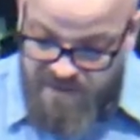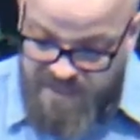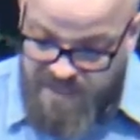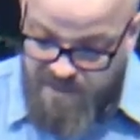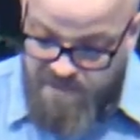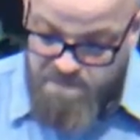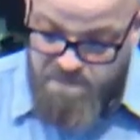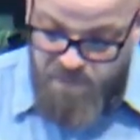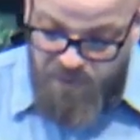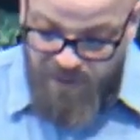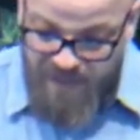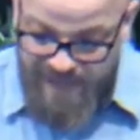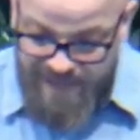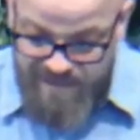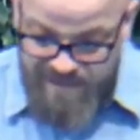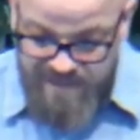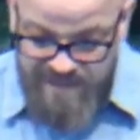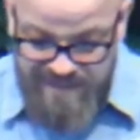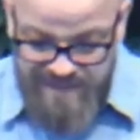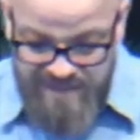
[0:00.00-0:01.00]
didn't
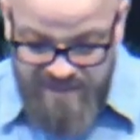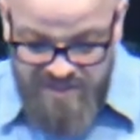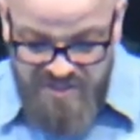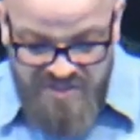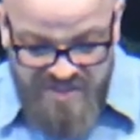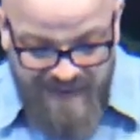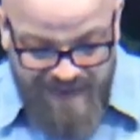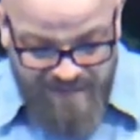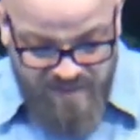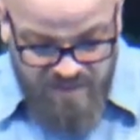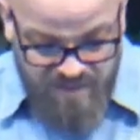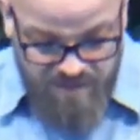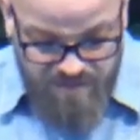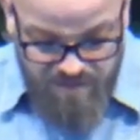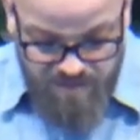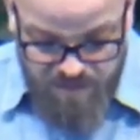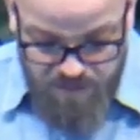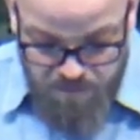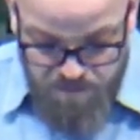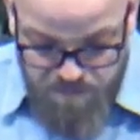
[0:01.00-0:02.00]
plant is
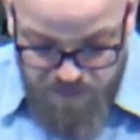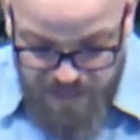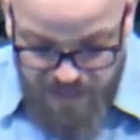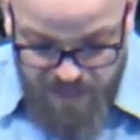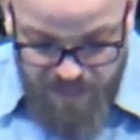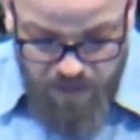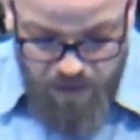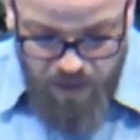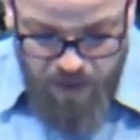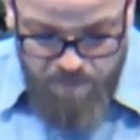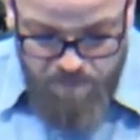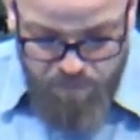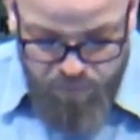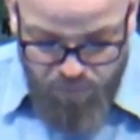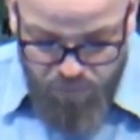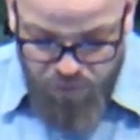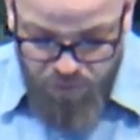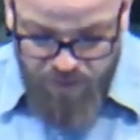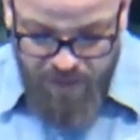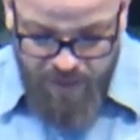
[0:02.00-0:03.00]
destined to be
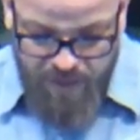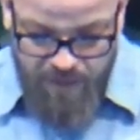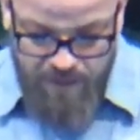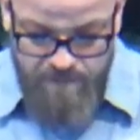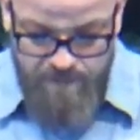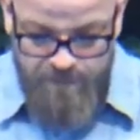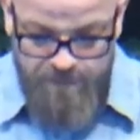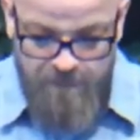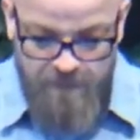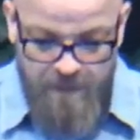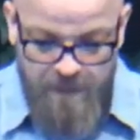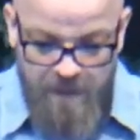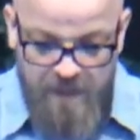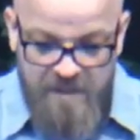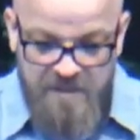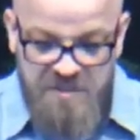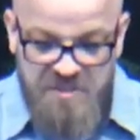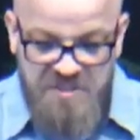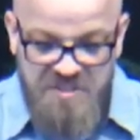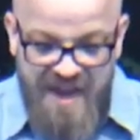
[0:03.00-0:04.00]
uprooted.
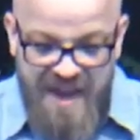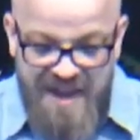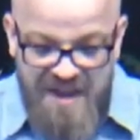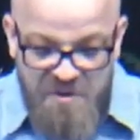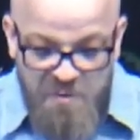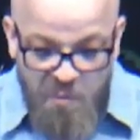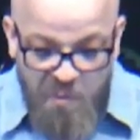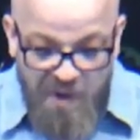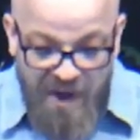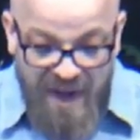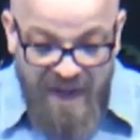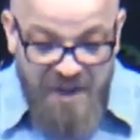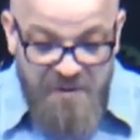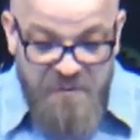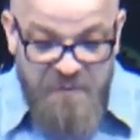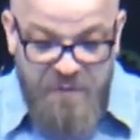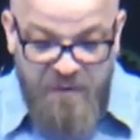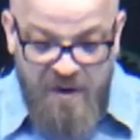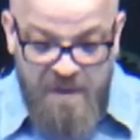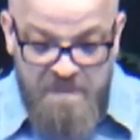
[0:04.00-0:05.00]
Stay away
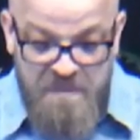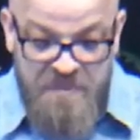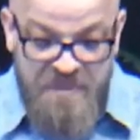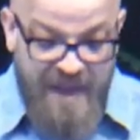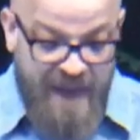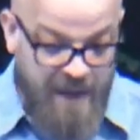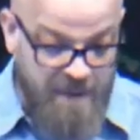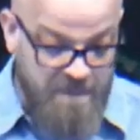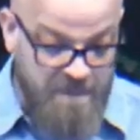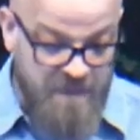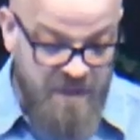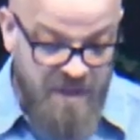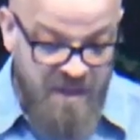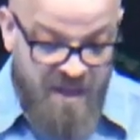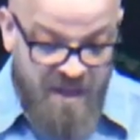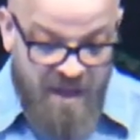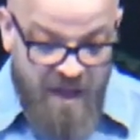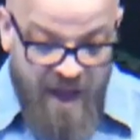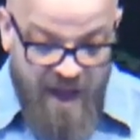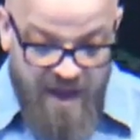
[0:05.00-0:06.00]
from them.
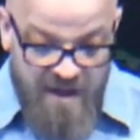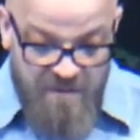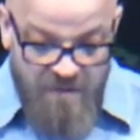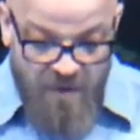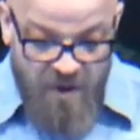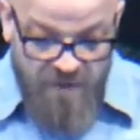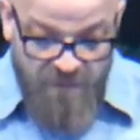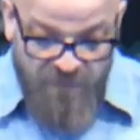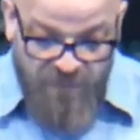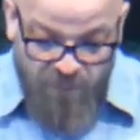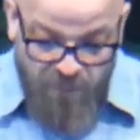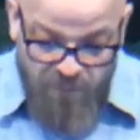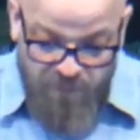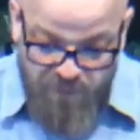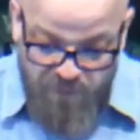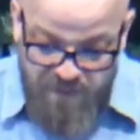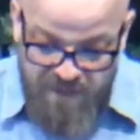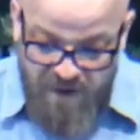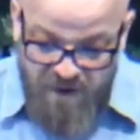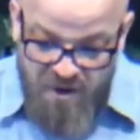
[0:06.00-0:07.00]
And for,
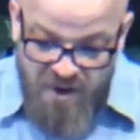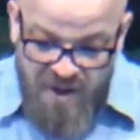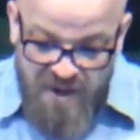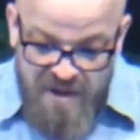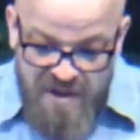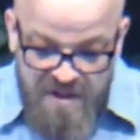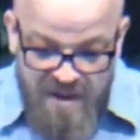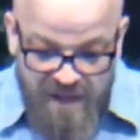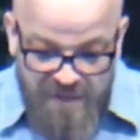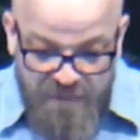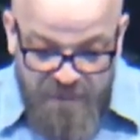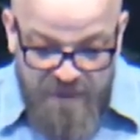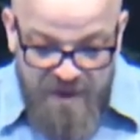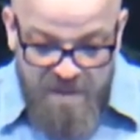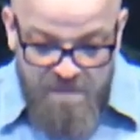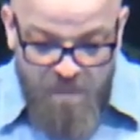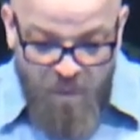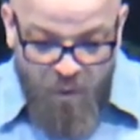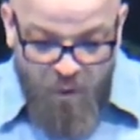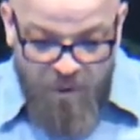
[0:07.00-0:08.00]
for they're
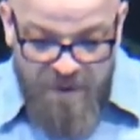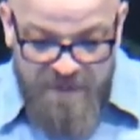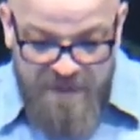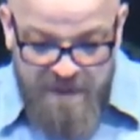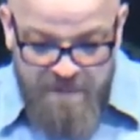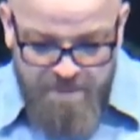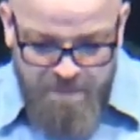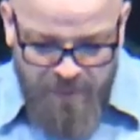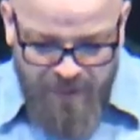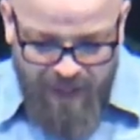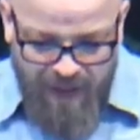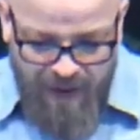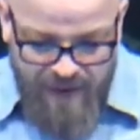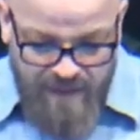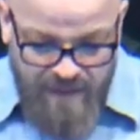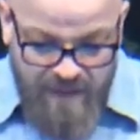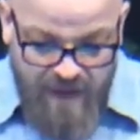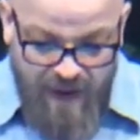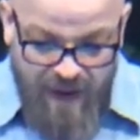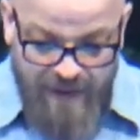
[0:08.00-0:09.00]
nothing more than
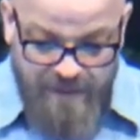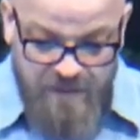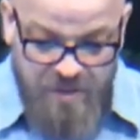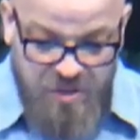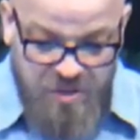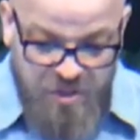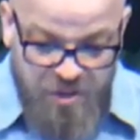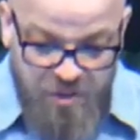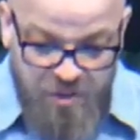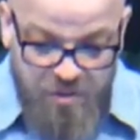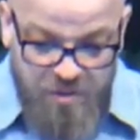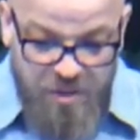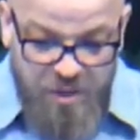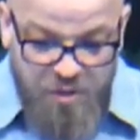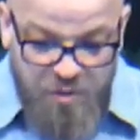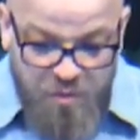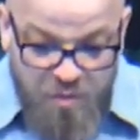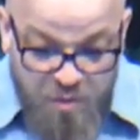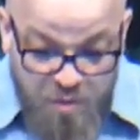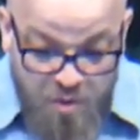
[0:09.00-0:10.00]
blind guides. Do
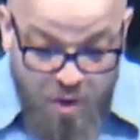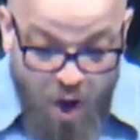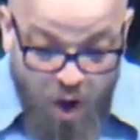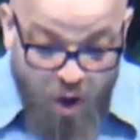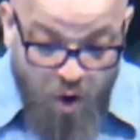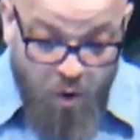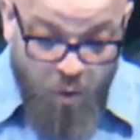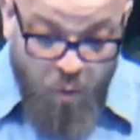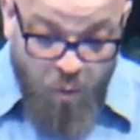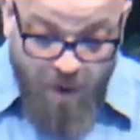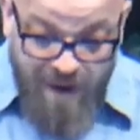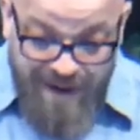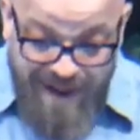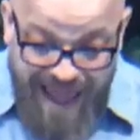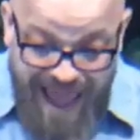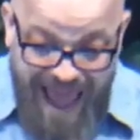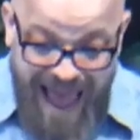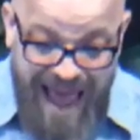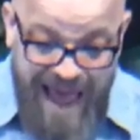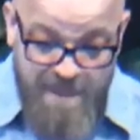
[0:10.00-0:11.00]
you know what
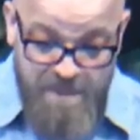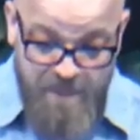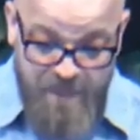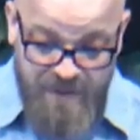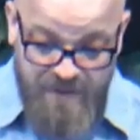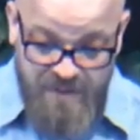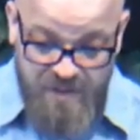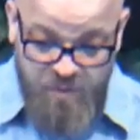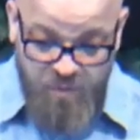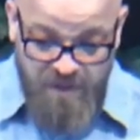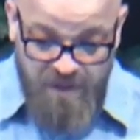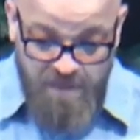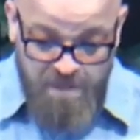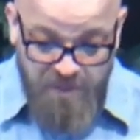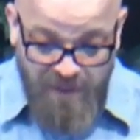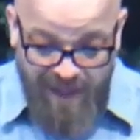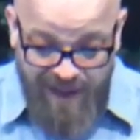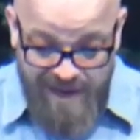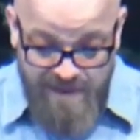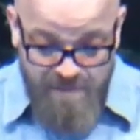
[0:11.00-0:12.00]
happens when the
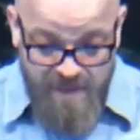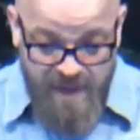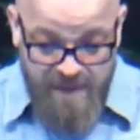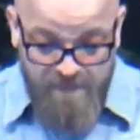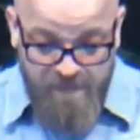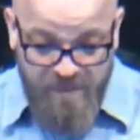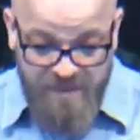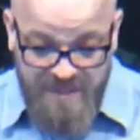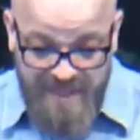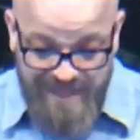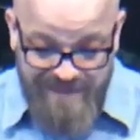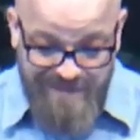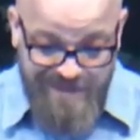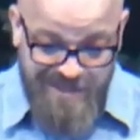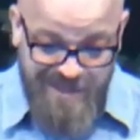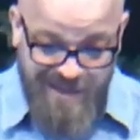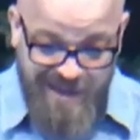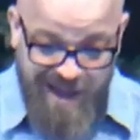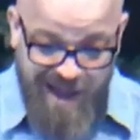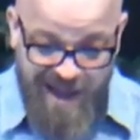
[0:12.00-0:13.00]
blind man pretends
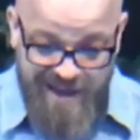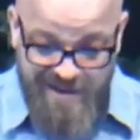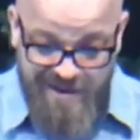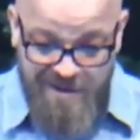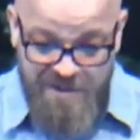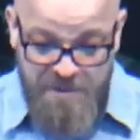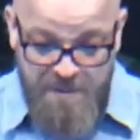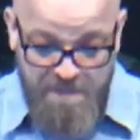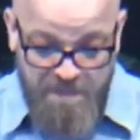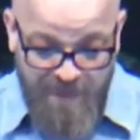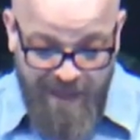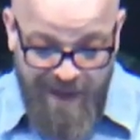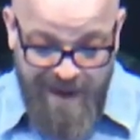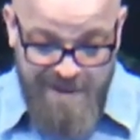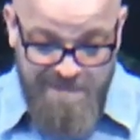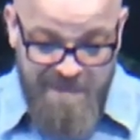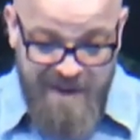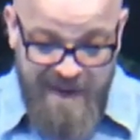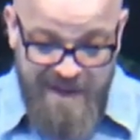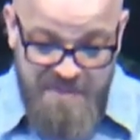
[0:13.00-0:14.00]
to guide another
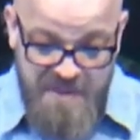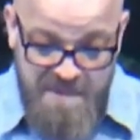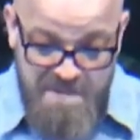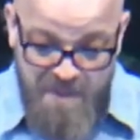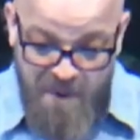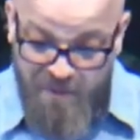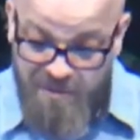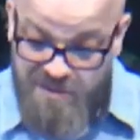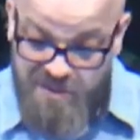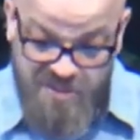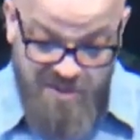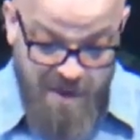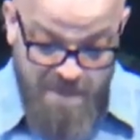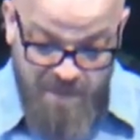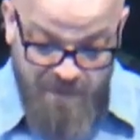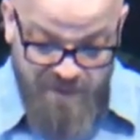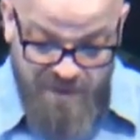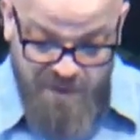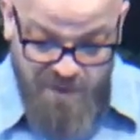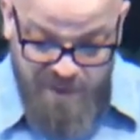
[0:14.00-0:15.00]
blind man? They both
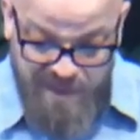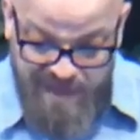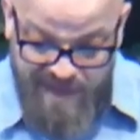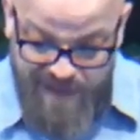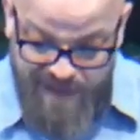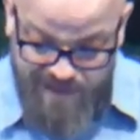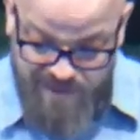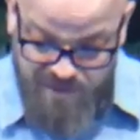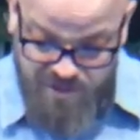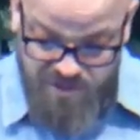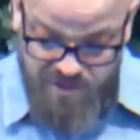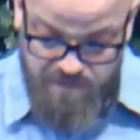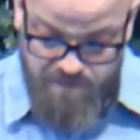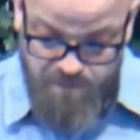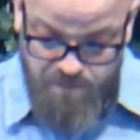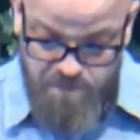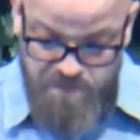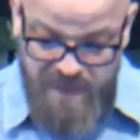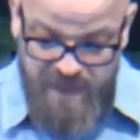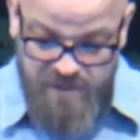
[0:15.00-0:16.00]
stumble into a ditch.
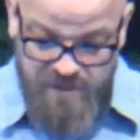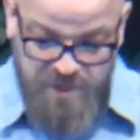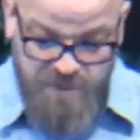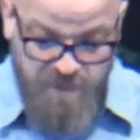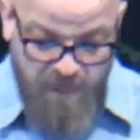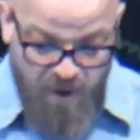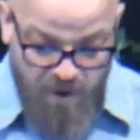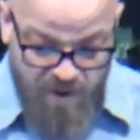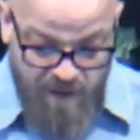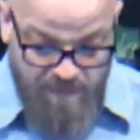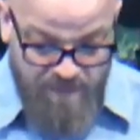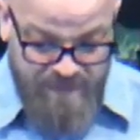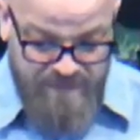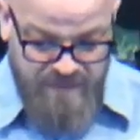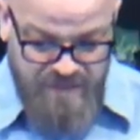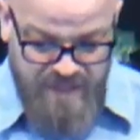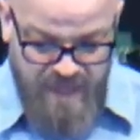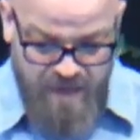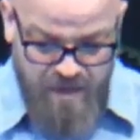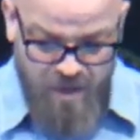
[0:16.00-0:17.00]
And Peter spoke up and
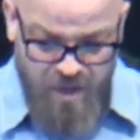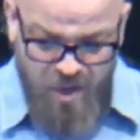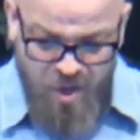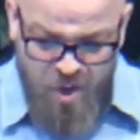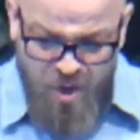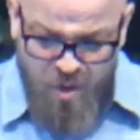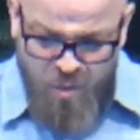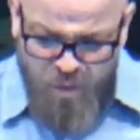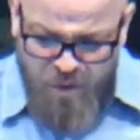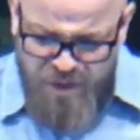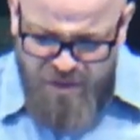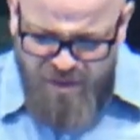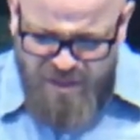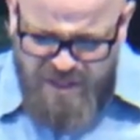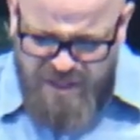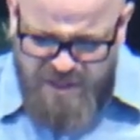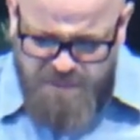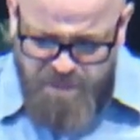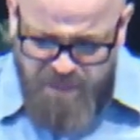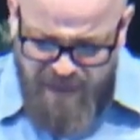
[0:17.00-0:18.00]
said, Will you
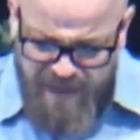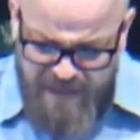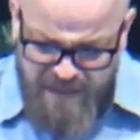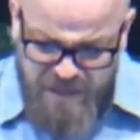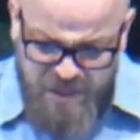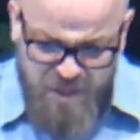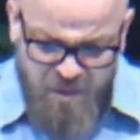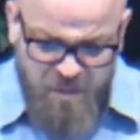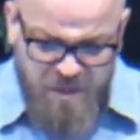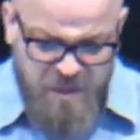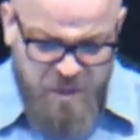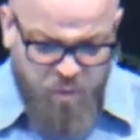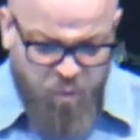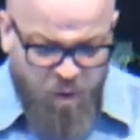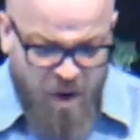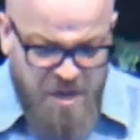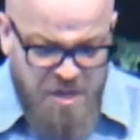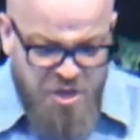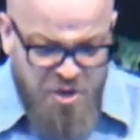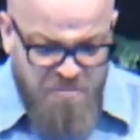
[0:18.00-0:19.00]
explain to us
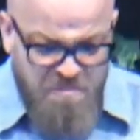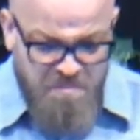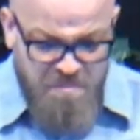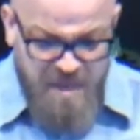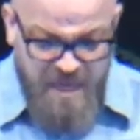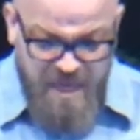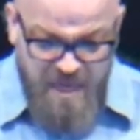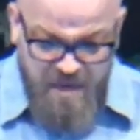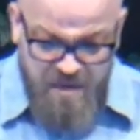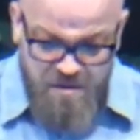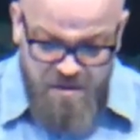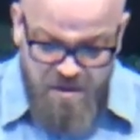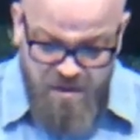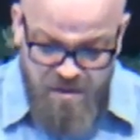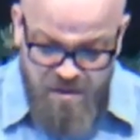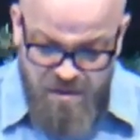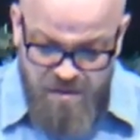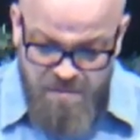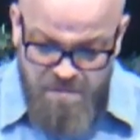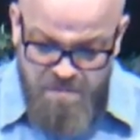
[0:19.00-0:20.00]
what you mean
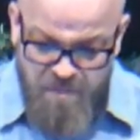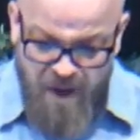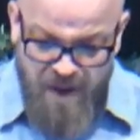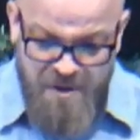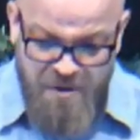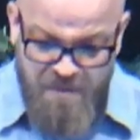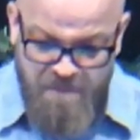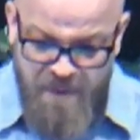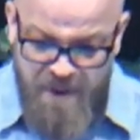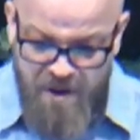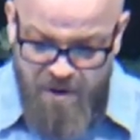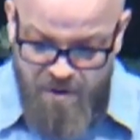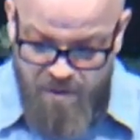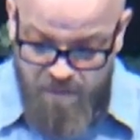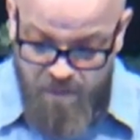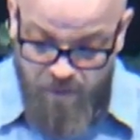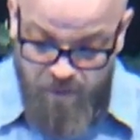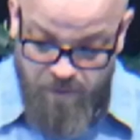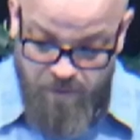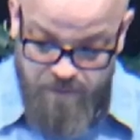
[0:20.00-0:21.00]
by your
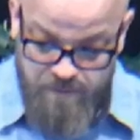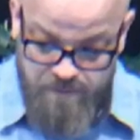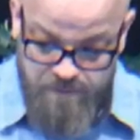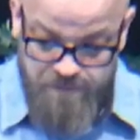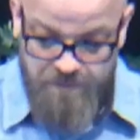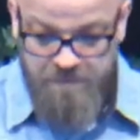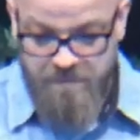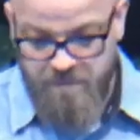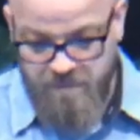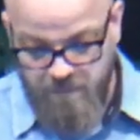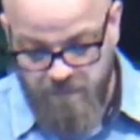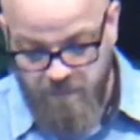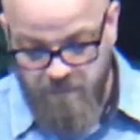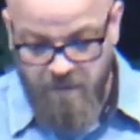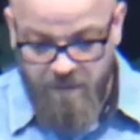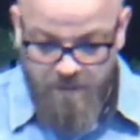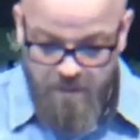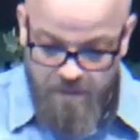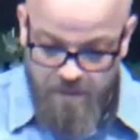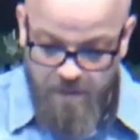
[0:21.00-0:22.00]
parable?
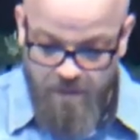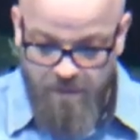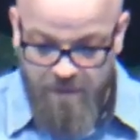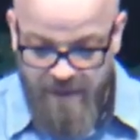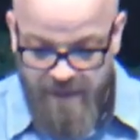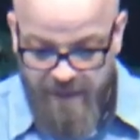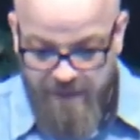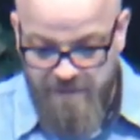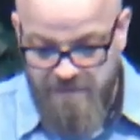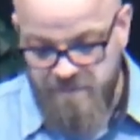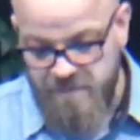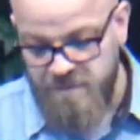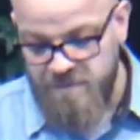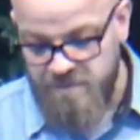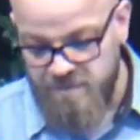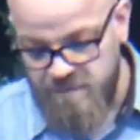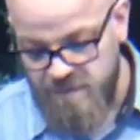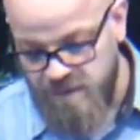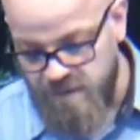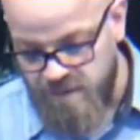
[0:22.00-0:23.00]
Okay?
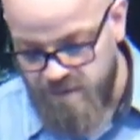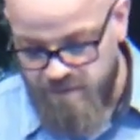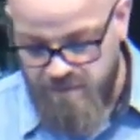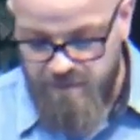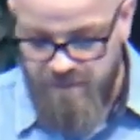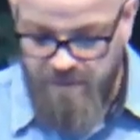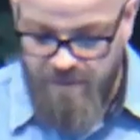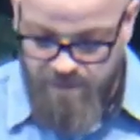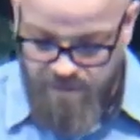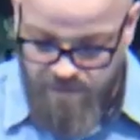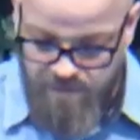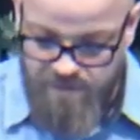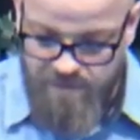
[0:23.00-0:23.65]
You know, uh,